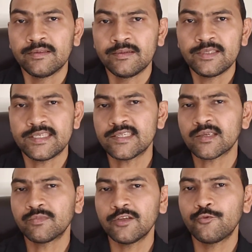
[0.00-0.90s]
This is
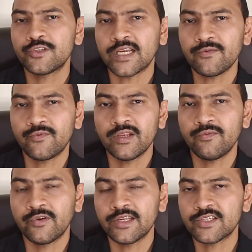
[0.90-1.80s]
something which I feel
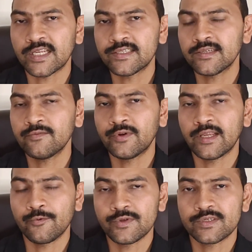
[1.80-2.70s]
very challenging when
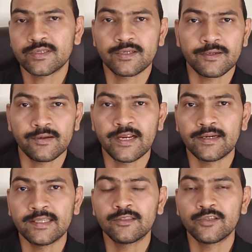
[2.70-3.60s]
I was
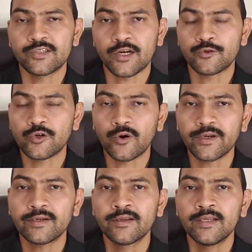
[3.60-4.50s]
handling the statutory
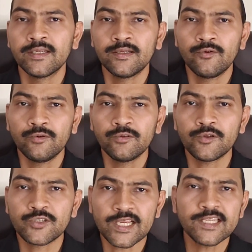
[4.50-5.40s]
audit. The
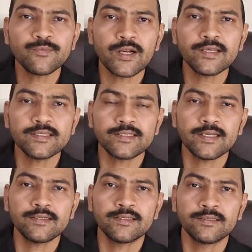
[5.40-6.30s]
challenge part is
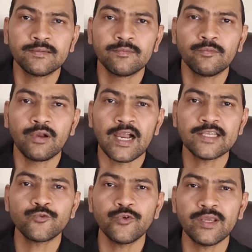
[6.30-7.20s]
that
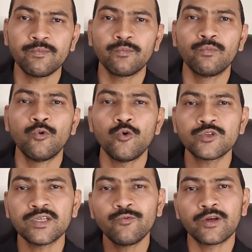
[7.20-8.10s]
as we are
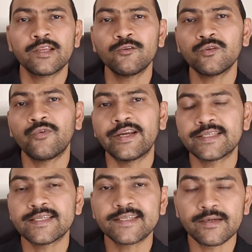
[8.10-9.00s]
mostly working on the
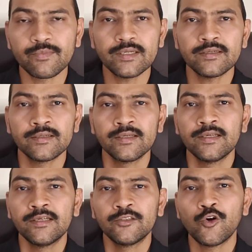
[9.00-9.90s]
financial statement,
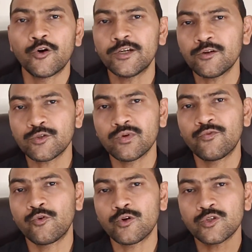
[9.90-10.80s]
the auditors will
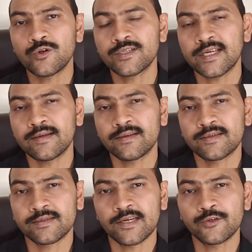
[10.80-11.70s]
focus on
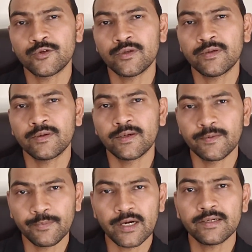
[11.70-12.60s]
statutory
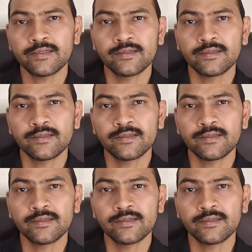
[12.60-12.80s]
part,